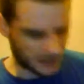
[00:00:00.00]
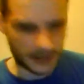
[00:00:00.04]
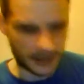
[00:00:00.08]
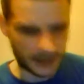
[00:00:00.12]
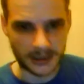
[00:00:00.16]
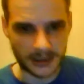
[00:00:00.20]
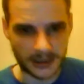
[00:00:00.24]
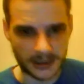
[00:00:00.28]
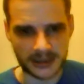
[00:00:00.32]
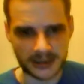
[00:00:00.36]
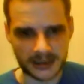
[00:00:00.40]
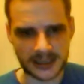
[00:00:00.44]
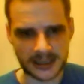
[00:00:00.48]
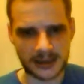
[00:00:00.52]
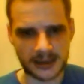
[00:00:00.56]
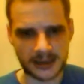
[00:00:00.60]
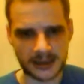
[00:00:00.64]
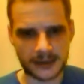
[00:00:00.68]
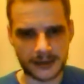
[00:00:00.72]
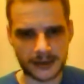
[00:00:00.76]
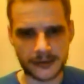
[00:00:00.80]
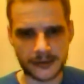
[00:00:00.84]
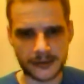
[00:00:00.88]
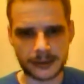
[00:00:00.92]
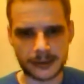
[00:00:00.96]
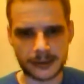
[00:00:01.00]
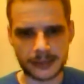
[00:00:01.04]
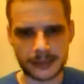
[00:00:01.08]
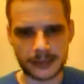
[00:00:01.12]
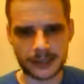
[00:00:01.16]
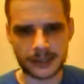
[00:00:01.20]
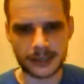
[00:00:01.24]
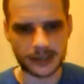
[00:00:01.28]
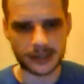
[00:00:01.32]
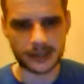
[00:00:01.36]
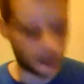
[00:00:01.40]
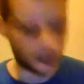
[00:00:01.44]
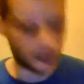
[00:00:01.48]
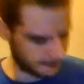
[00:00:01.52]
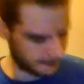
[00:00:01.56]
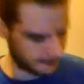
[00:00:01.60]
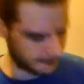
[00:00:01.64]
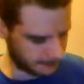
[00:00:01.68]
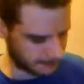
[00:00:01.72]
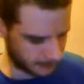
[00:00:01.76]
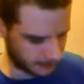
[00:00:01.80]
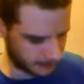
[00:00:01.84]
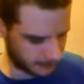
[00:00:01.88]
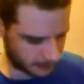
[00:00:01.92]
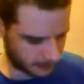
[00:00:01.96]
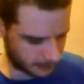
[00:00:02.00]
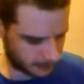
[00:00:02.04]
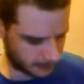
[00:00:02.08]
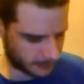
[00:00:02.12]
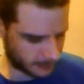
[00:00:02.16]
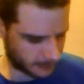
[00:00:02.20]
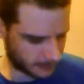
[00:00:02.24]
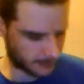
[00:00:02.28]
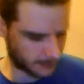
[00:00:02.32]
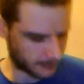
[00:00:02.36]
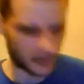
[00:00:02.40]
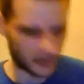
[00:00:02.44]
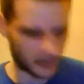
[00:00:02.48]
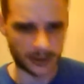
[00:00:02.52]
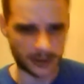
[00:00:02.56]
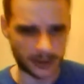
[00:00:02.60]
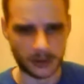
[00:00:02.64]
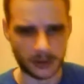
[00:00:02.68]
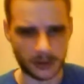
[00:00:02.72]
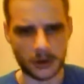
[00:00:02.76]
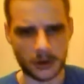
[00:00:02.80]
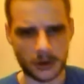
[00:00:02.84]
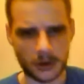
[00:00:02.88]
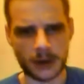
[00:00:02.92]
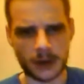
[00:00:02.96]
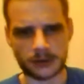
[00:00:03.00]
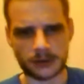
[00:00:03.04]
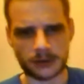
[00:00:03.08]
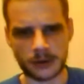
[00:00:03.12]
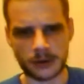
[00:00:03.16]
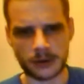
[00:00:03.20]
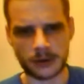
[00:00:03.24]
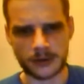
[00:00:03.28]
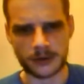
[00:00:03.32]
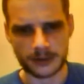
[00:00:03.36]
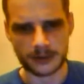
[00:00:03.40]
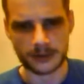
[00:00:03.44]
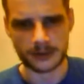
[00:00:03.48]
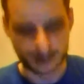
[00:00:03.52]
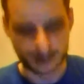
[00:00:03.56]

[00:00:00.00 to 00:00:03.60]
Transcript: I sound like Phil Mitchell. Right, bro. I